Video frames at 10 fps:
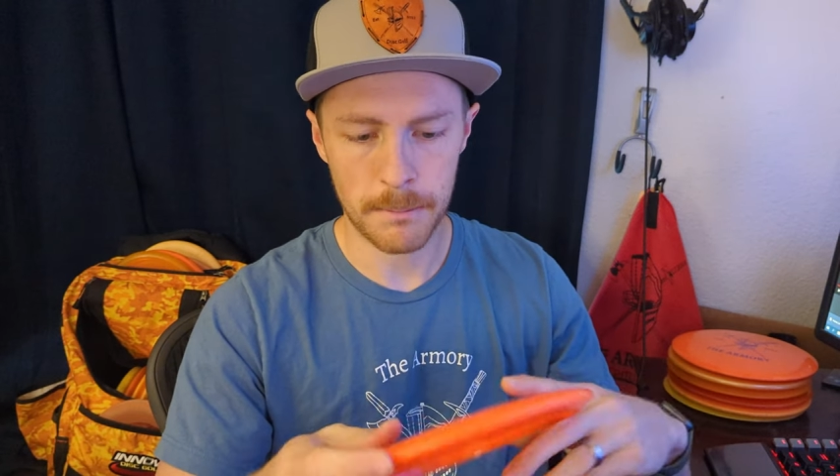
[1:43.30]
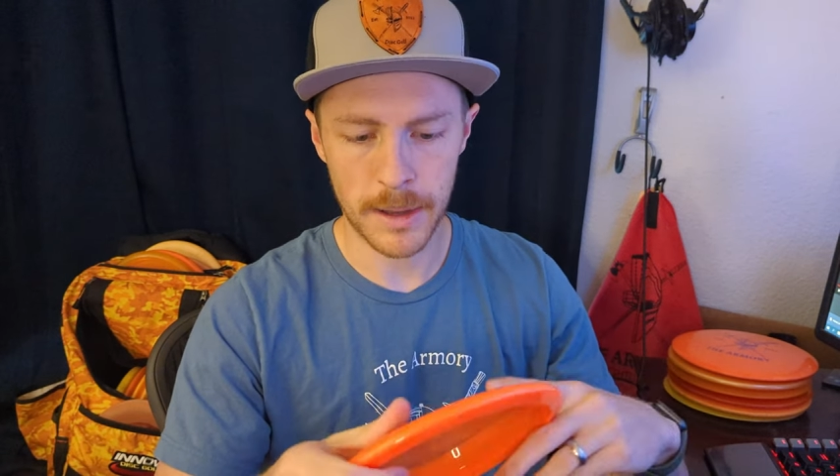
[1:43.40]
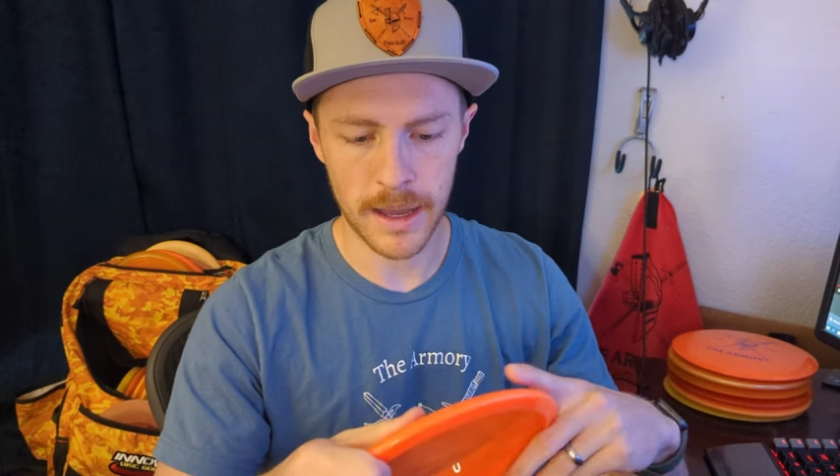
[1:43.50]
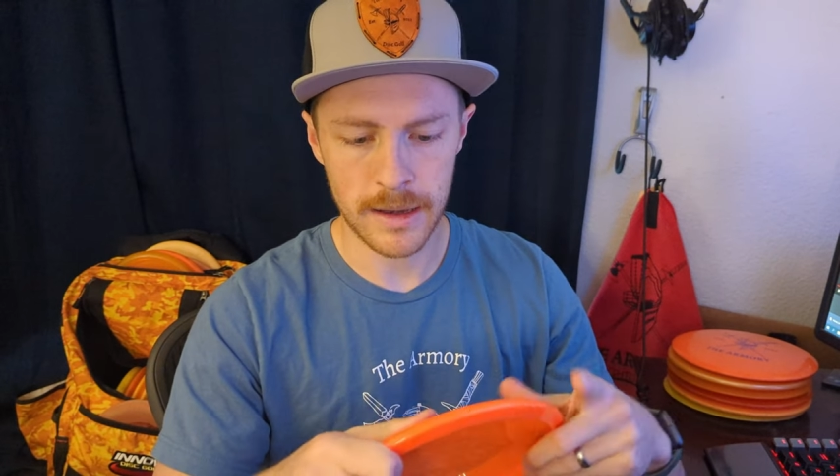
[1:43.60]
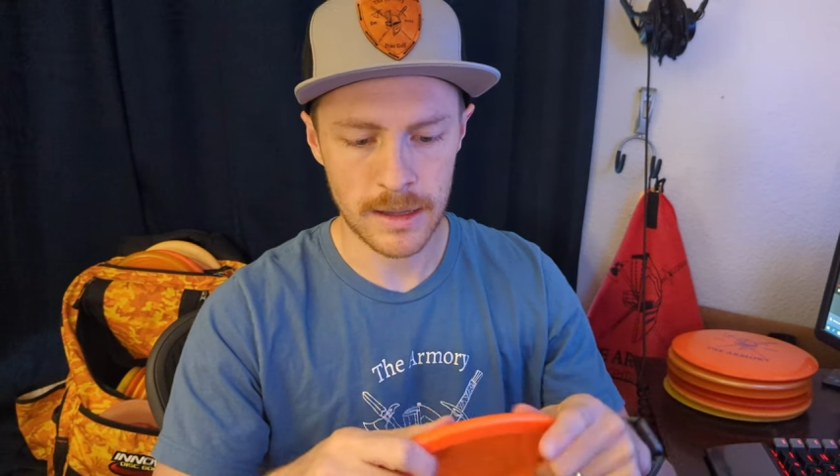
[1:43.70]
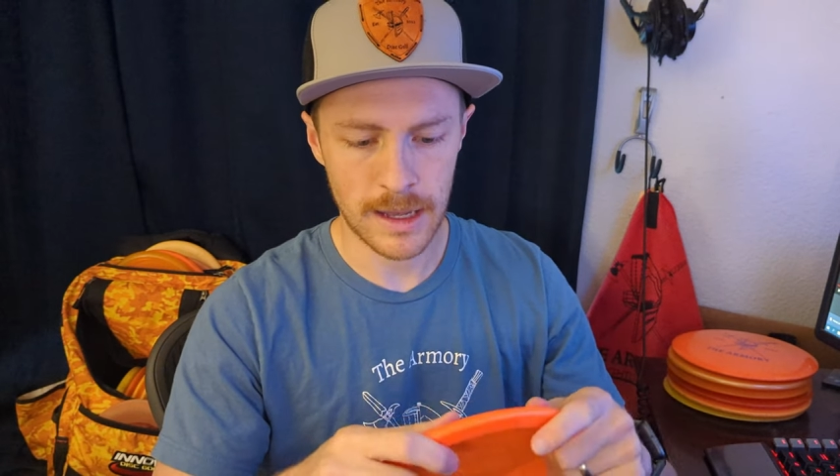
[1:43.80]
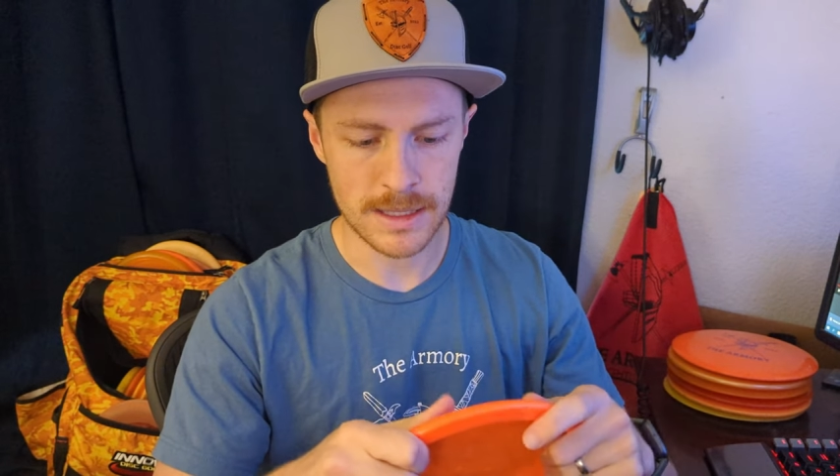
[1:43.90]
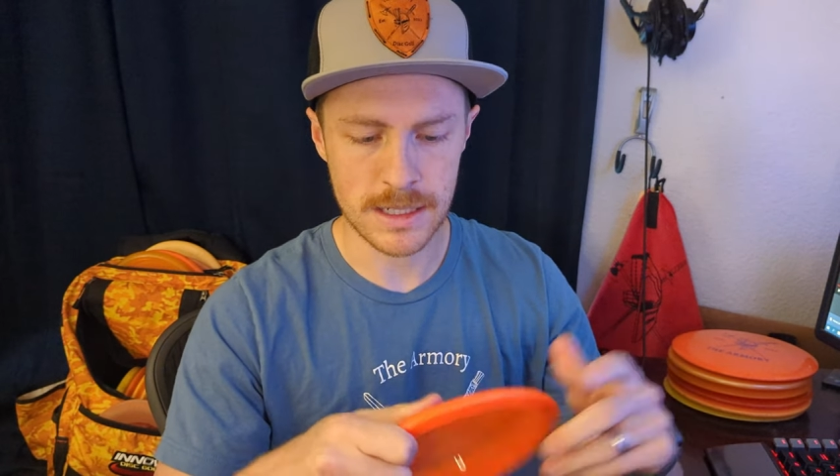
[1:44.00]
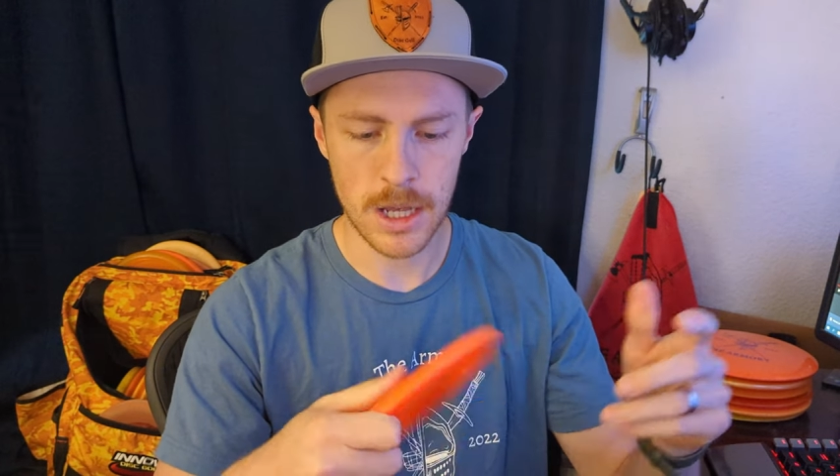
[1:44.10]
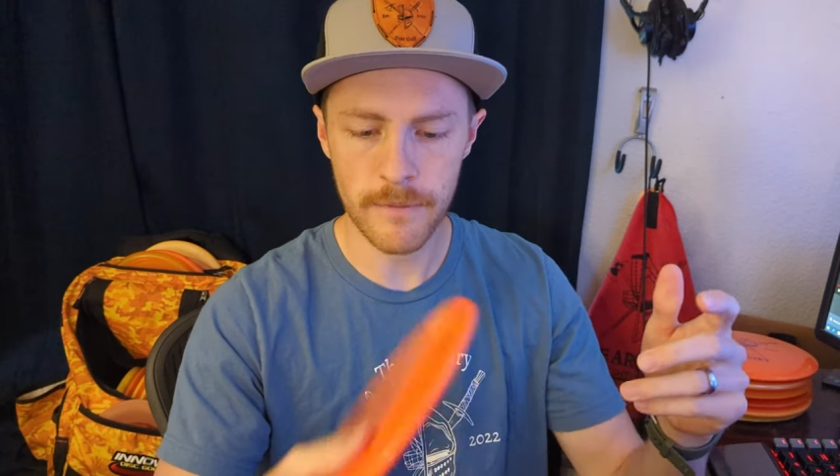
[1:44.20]
but
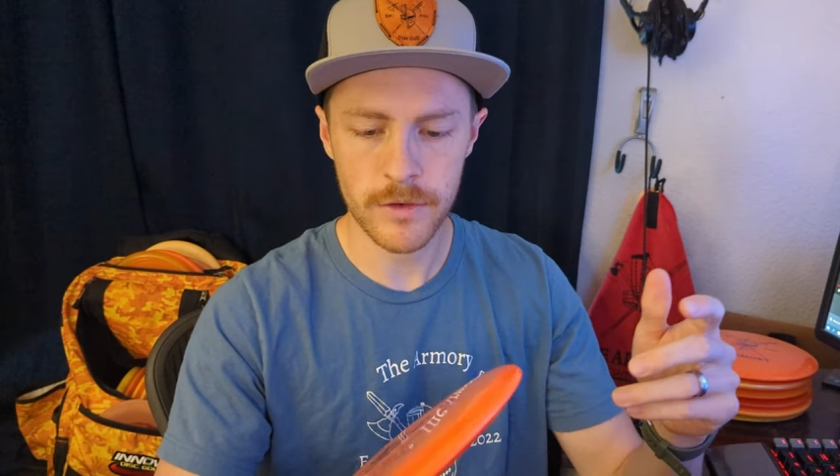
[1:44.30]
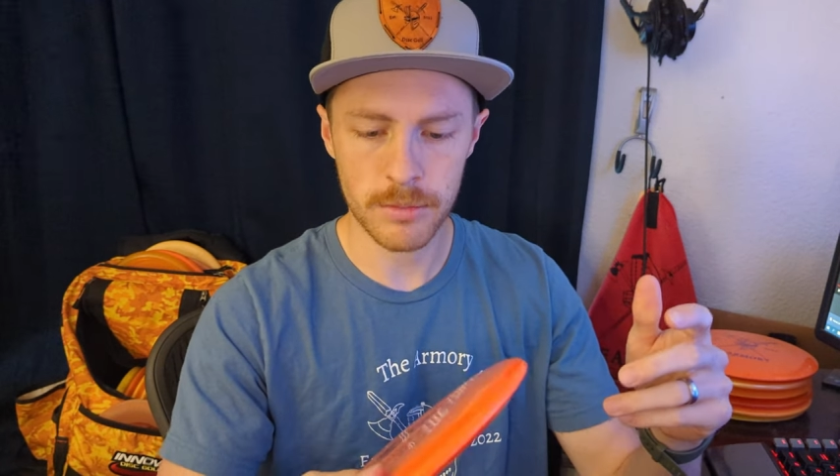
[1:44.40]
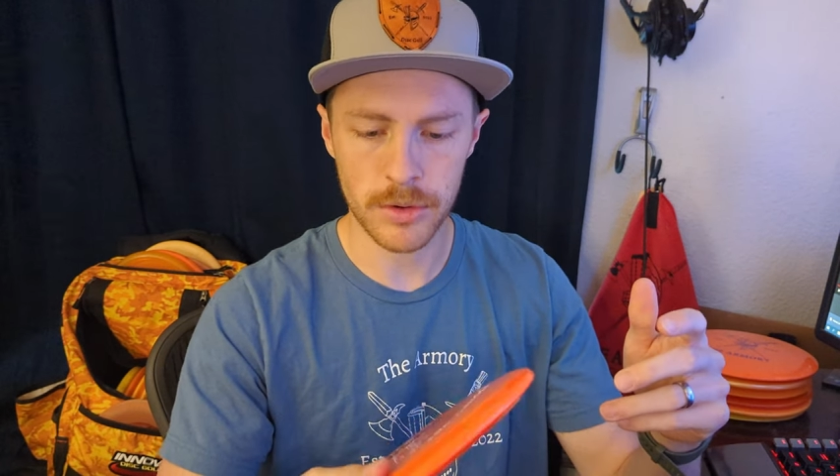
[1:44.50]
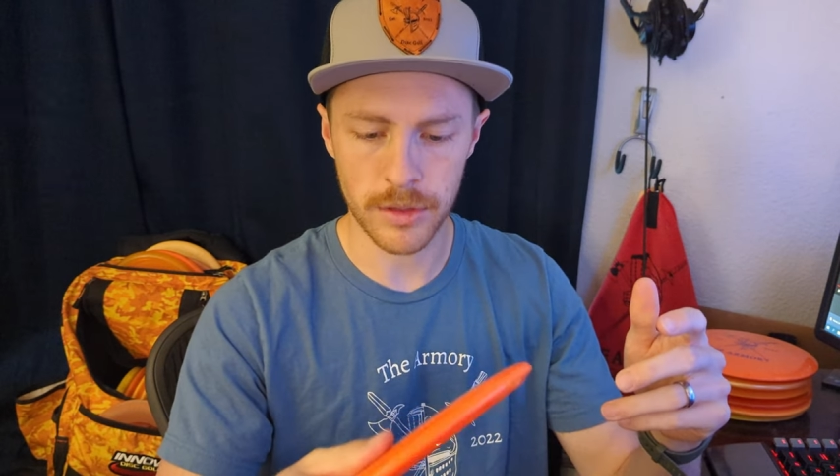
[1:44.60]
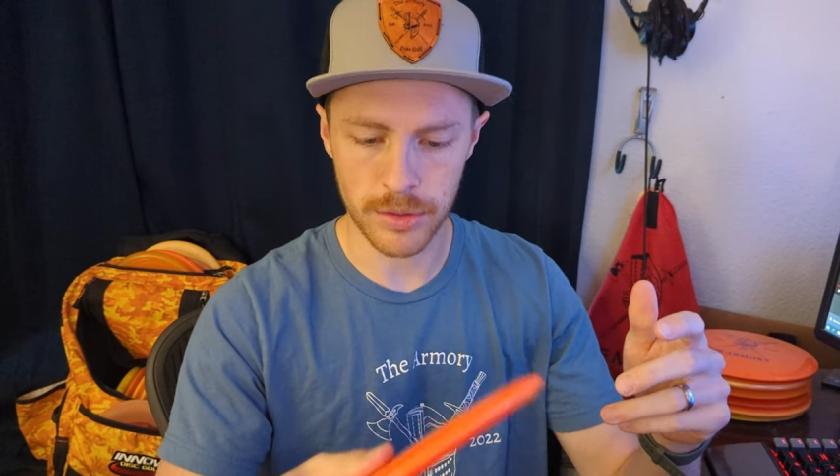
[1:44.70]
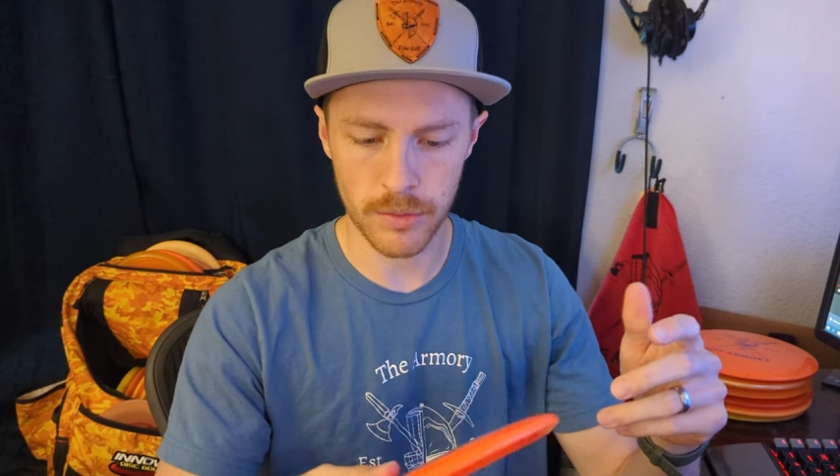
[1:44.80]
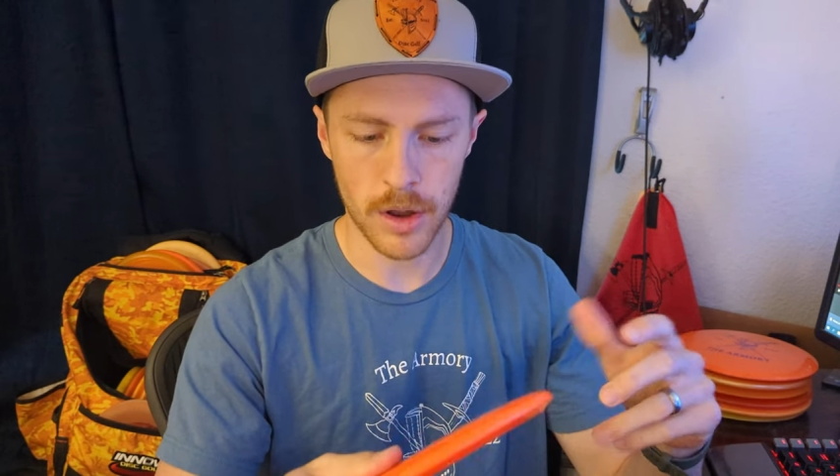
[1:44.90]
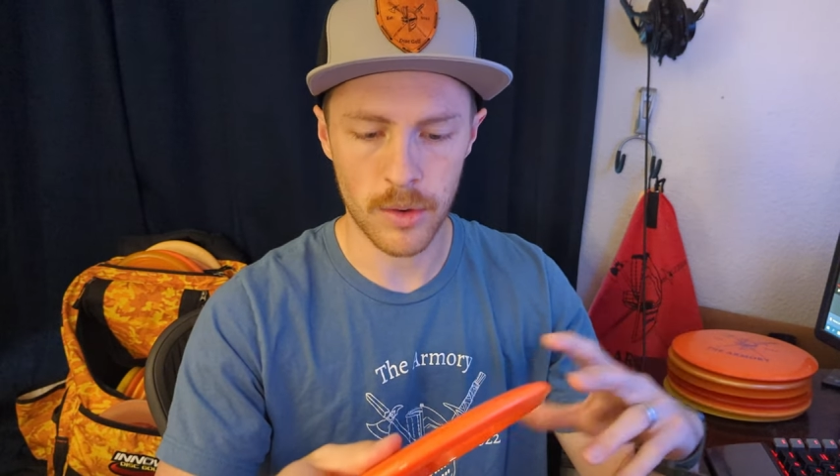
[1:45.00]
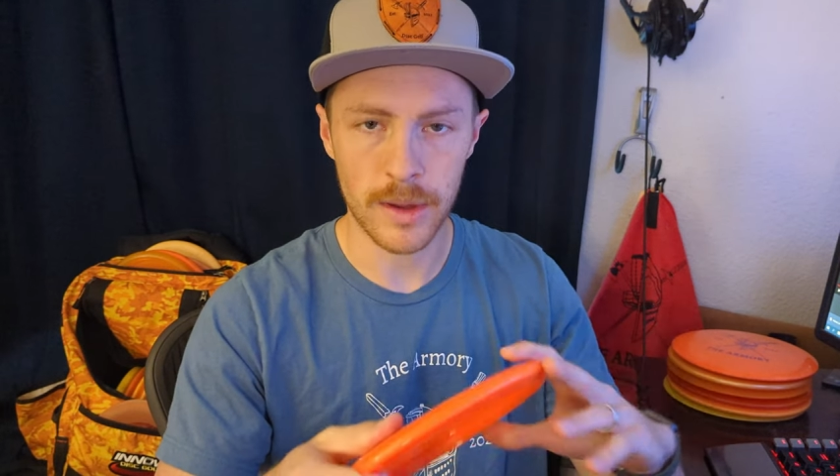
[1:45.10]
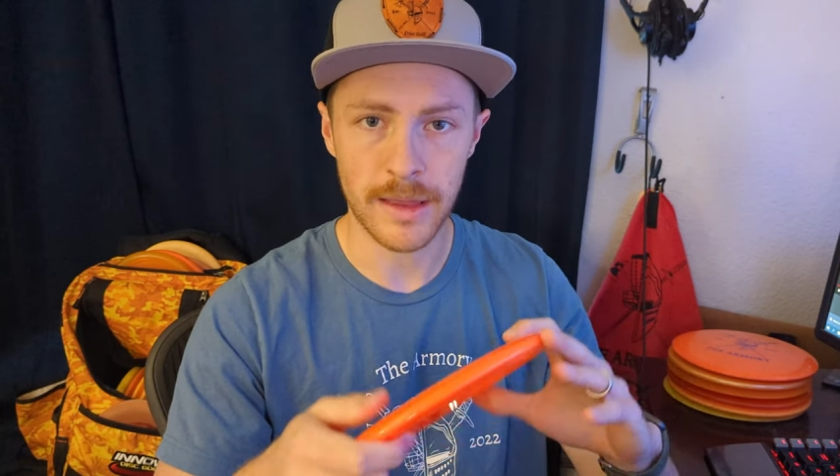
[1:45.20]
it's comfortable to
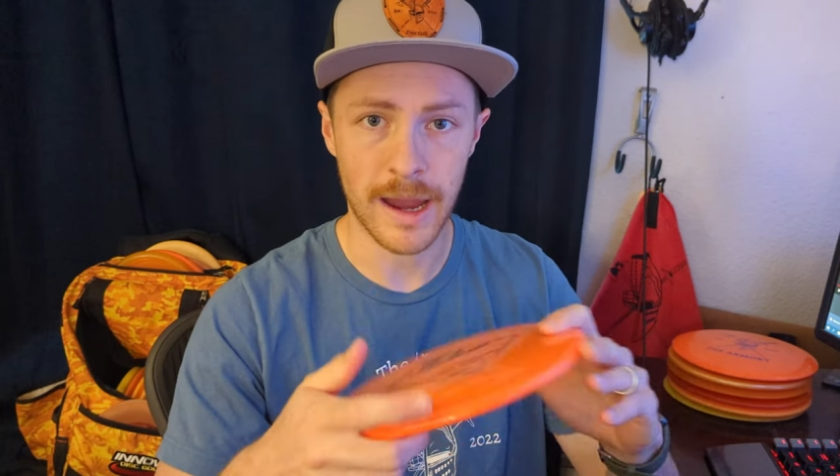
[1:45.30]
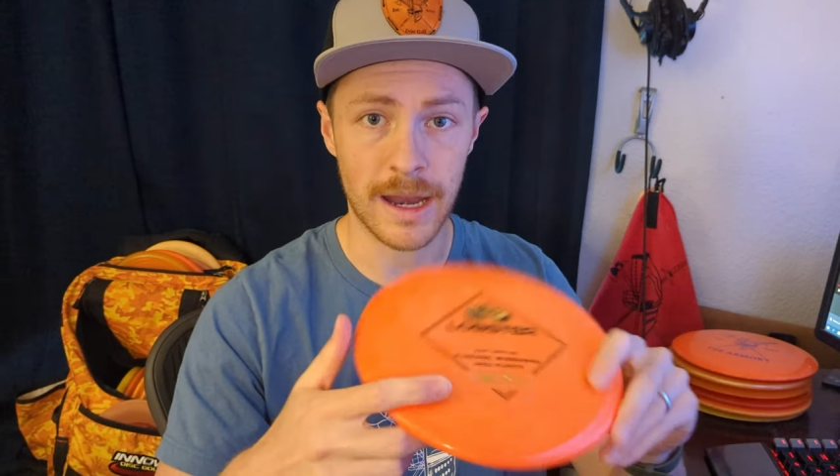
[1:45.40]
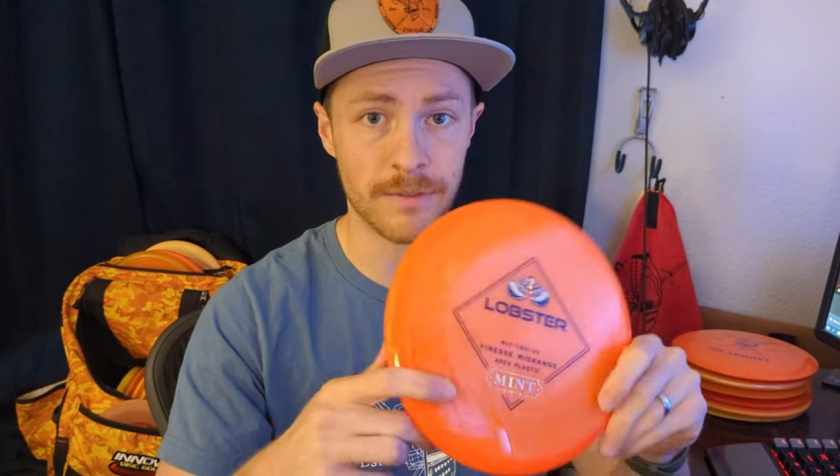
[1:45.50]
throw in the hand.